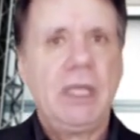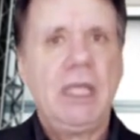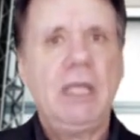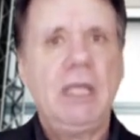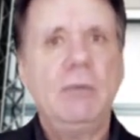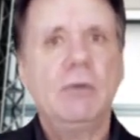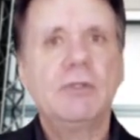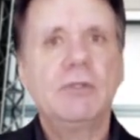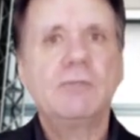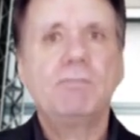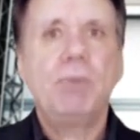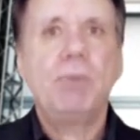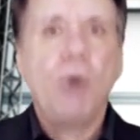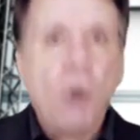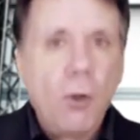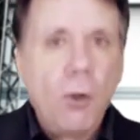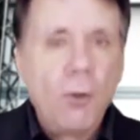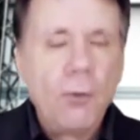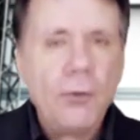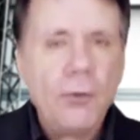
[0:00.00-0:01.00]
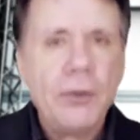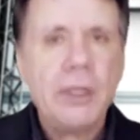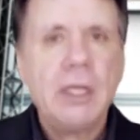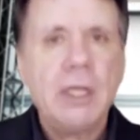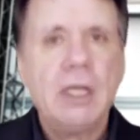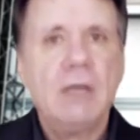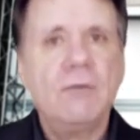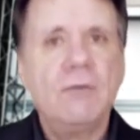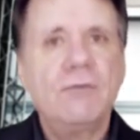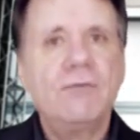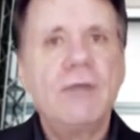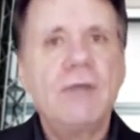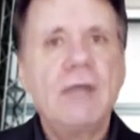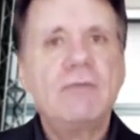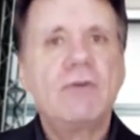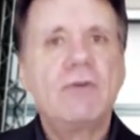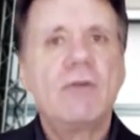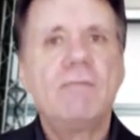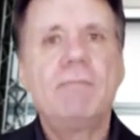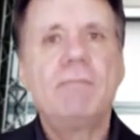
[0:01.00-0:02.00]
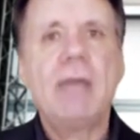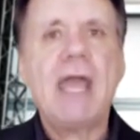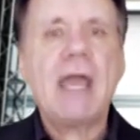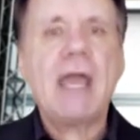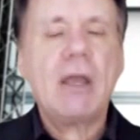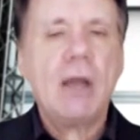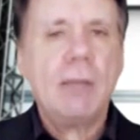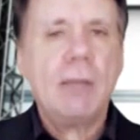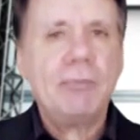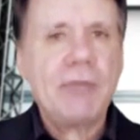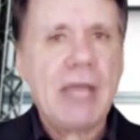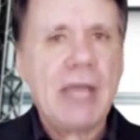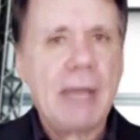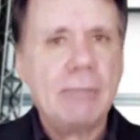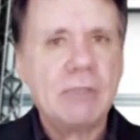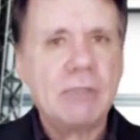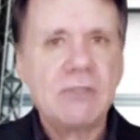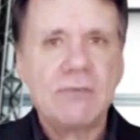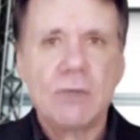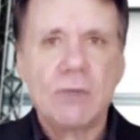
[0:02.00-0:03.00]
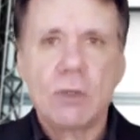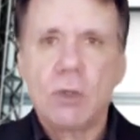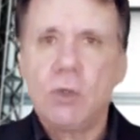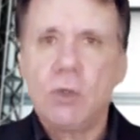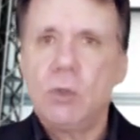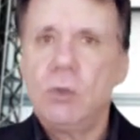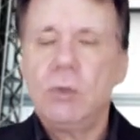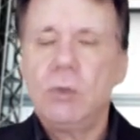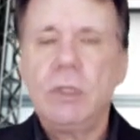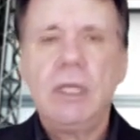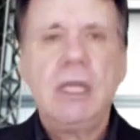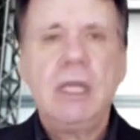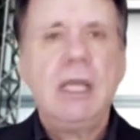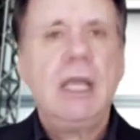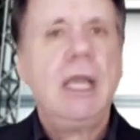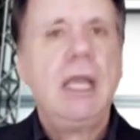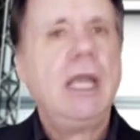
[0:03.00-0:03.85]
he was pulled in favor of backup Thomas Vokoun,